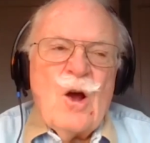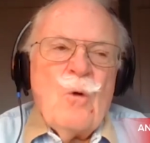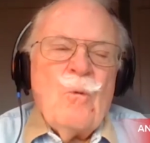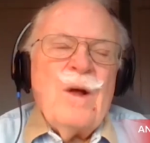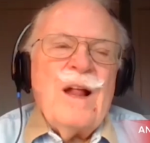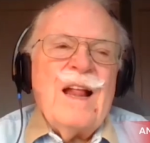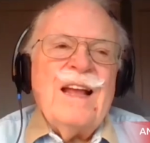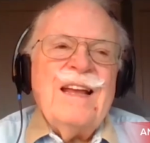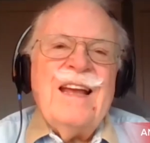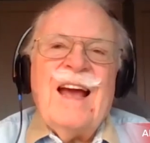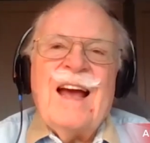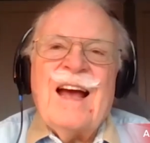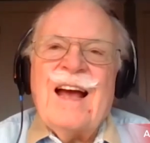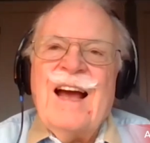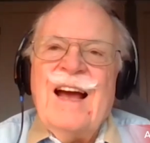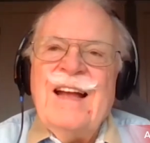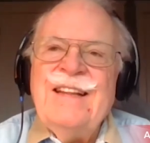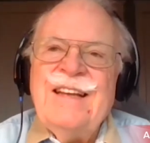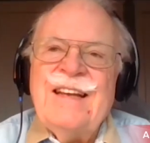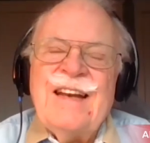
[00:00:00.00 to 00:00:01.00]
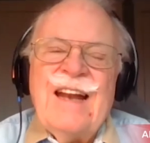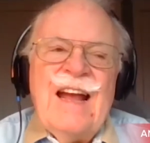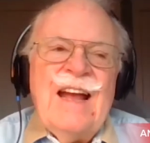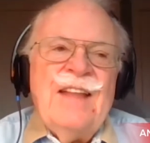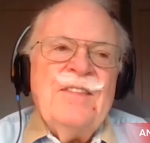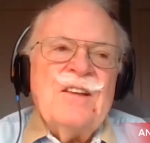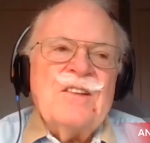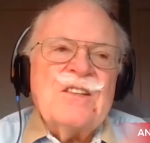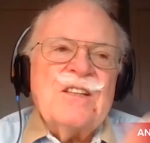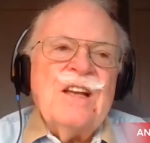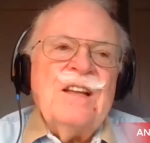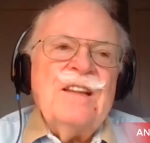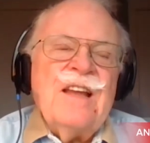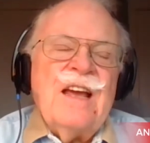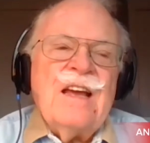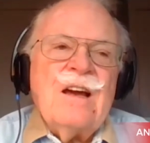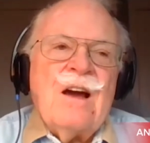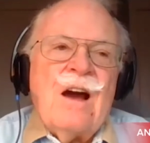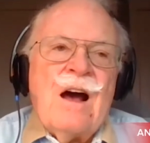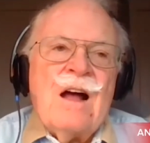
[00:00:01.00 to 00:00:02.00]
Well, yeah, I did. And the
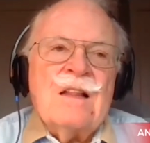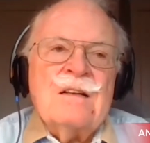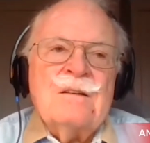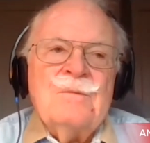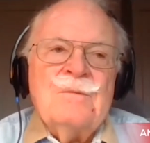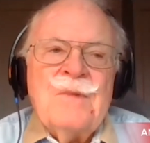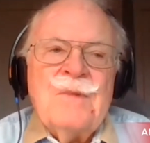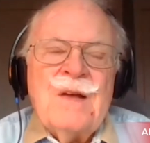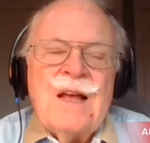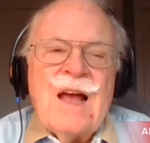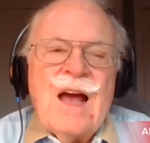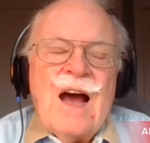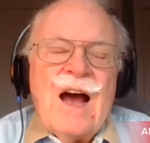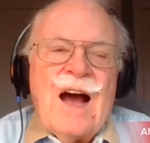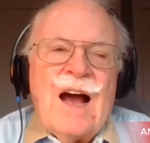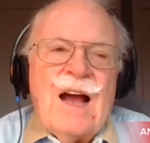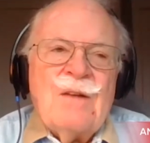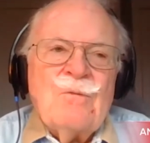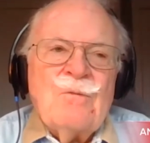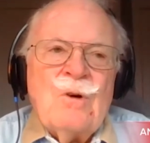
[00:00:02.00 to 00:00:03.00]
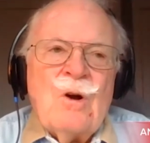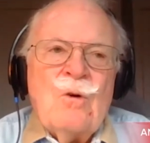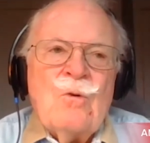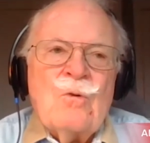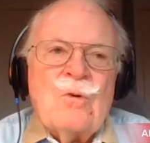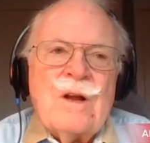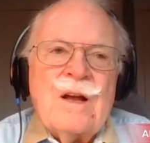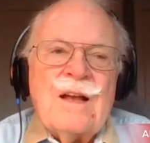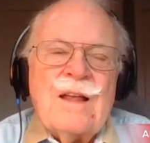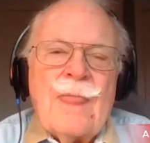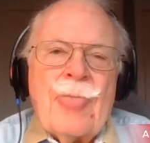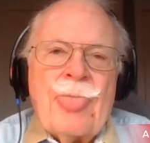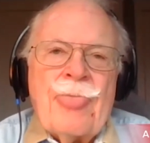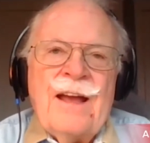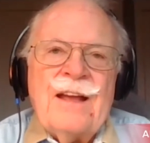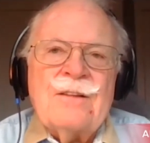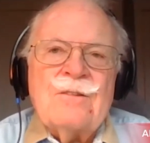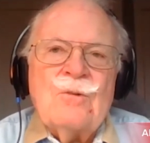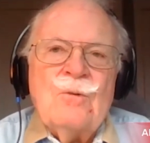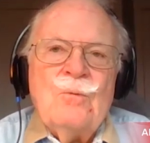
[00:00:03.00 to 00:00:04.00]
Sunday column, I wrote
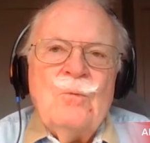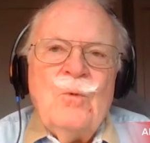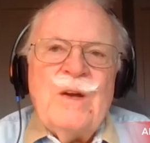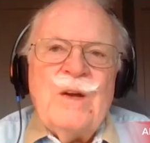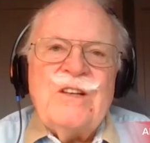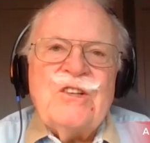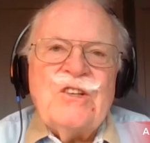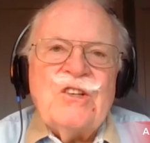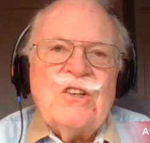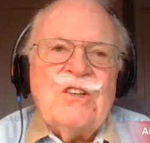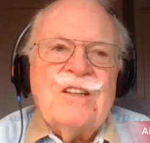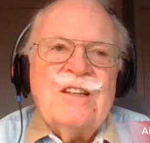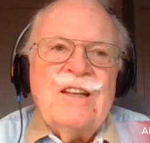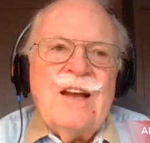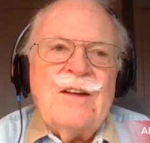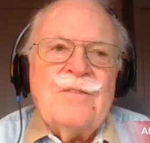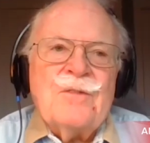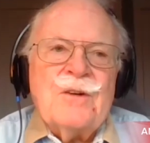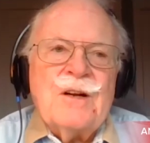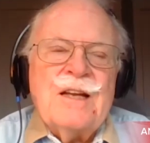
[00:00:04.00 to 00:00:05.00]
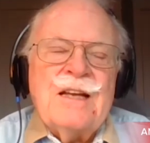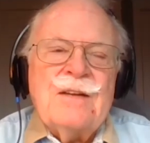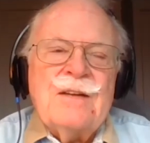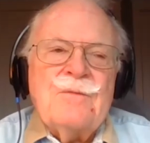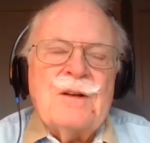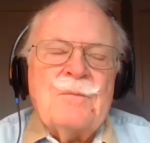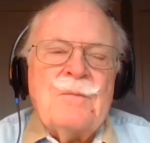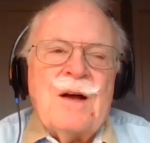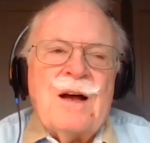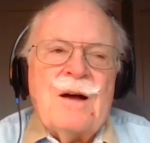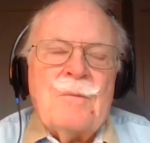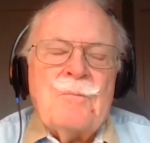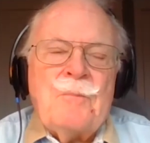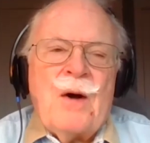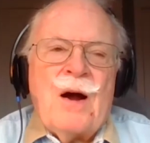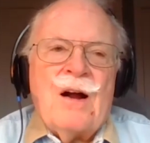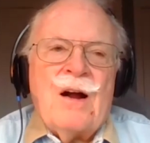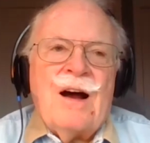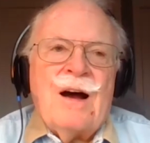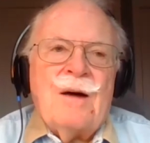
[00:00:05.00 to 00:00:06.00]
that we should never give a
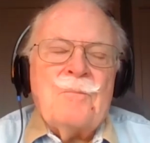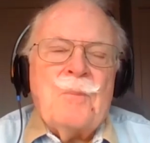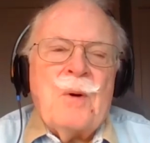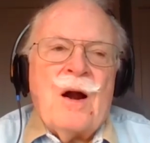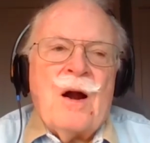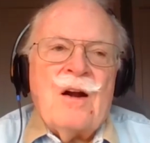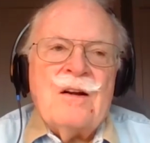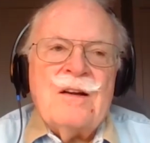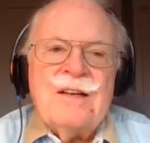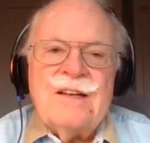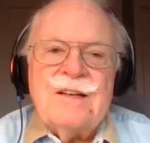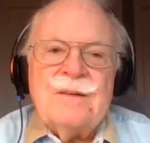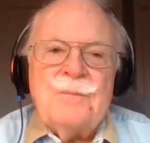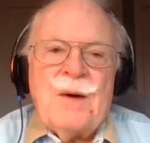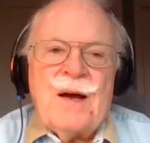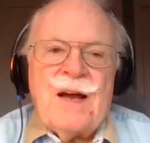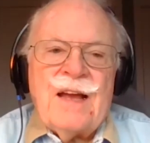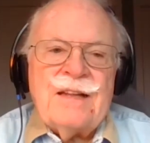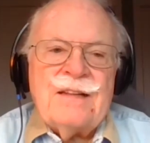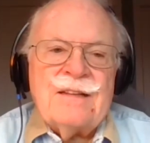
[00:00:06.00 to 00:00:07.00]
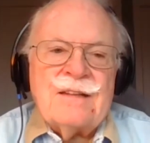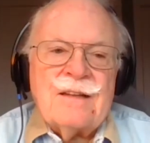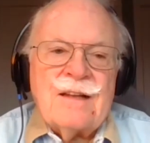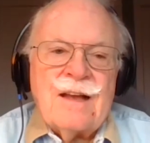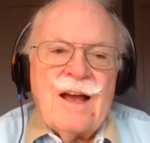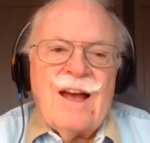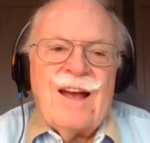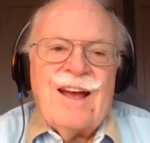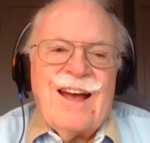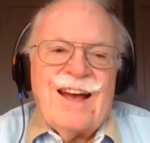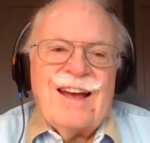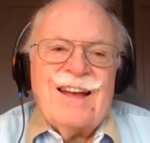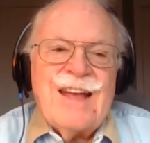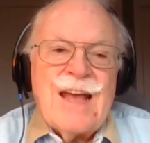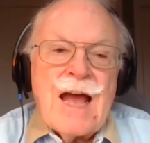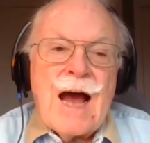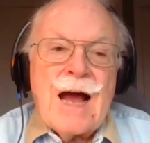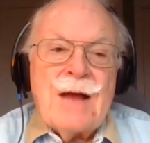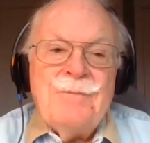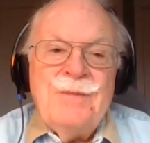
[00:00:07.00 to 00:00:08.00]
pardon to Biden.
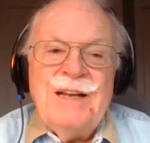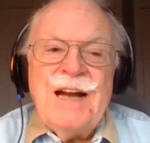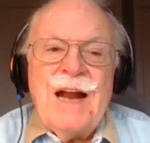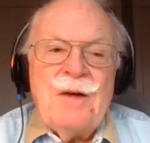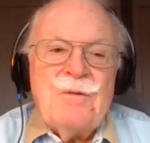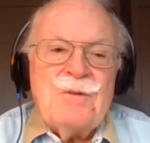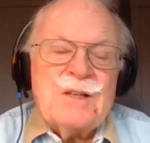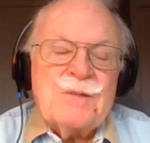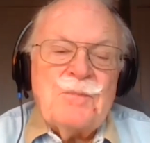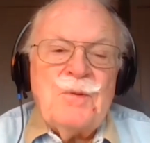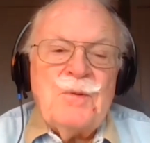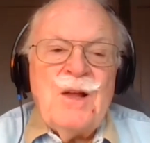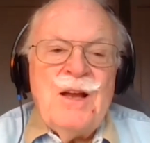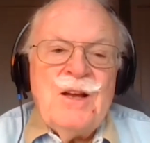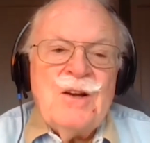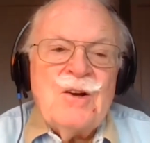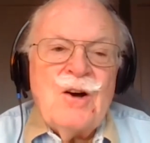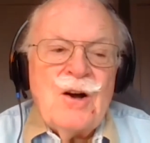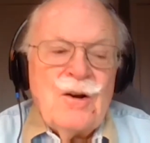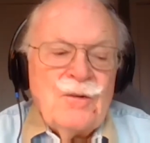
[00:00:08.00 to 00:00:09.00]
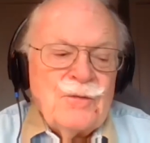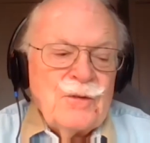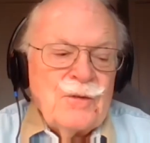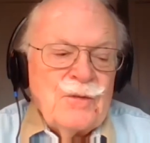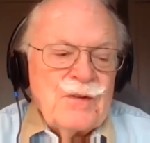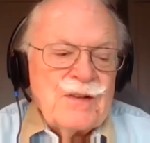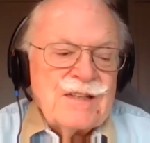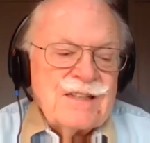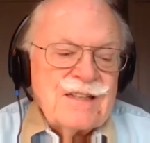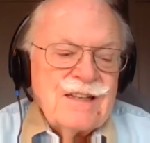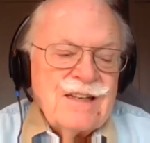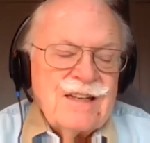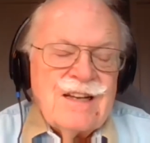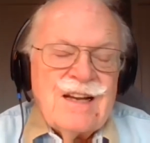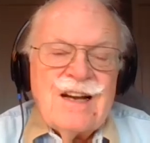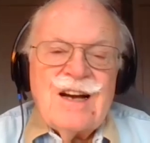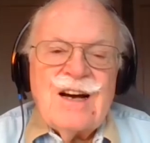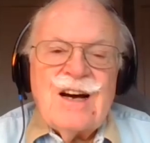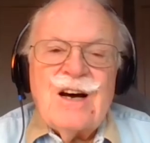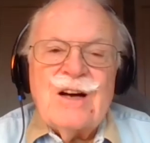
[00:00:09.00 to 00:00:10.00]
I mean, I was playing off of his
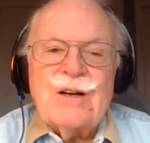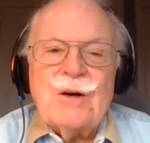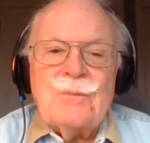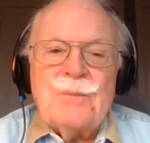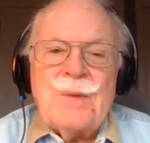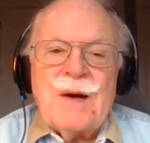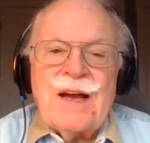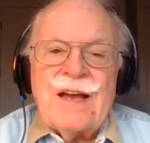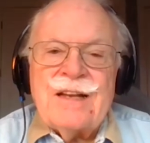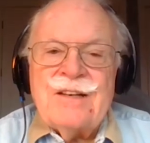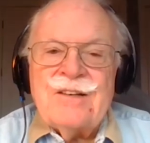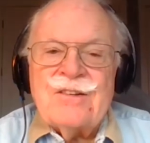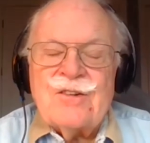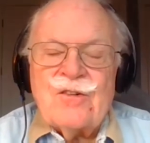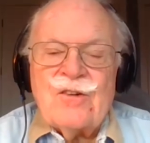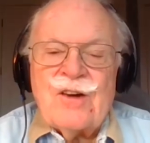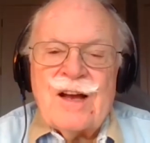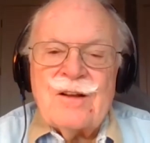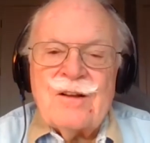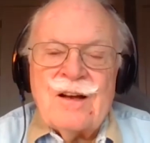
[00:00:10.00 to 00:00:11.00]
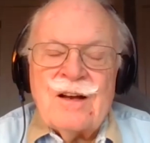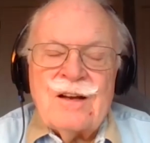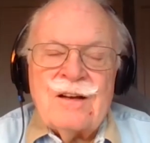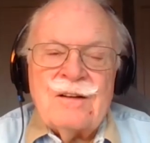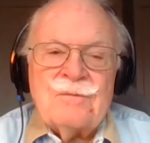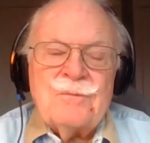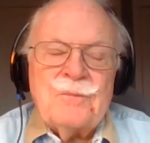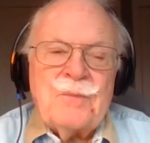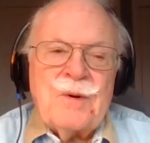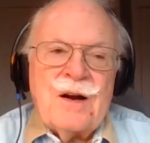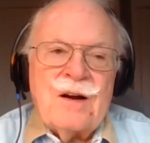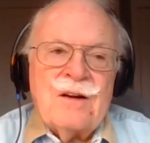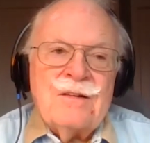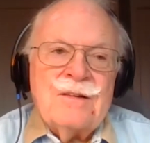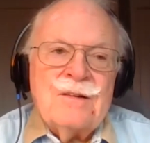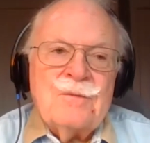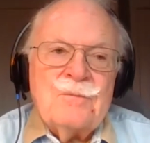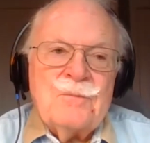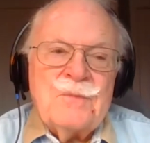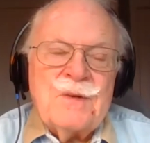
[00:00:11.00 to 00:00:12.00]
Hunter Biden
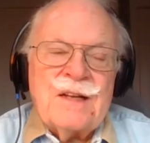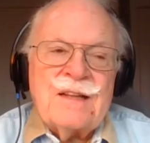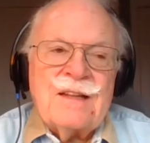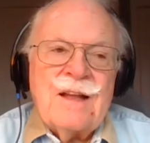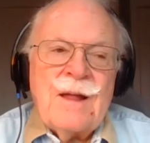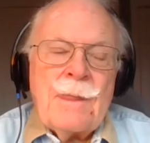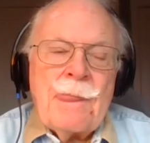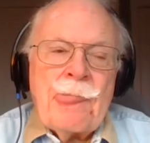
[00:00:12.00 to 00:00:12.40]
pardon, but